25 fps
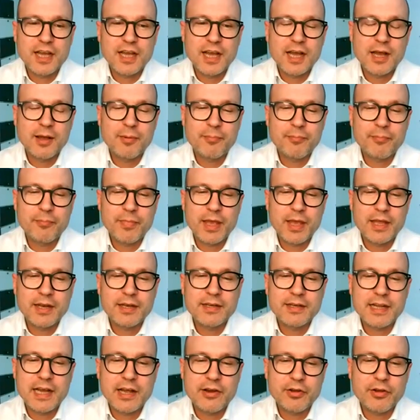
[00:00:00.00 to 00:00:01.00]

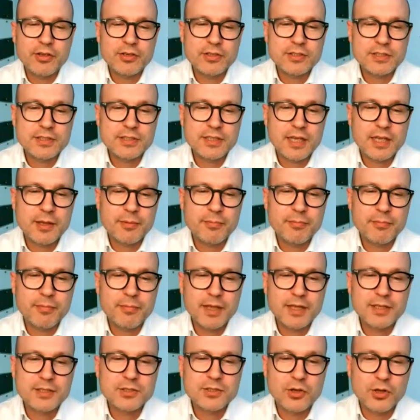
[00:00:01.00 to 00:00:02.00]
And Dariusz,
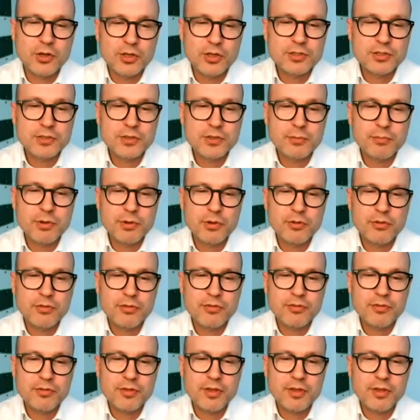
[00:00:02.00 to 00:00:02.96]
it's also both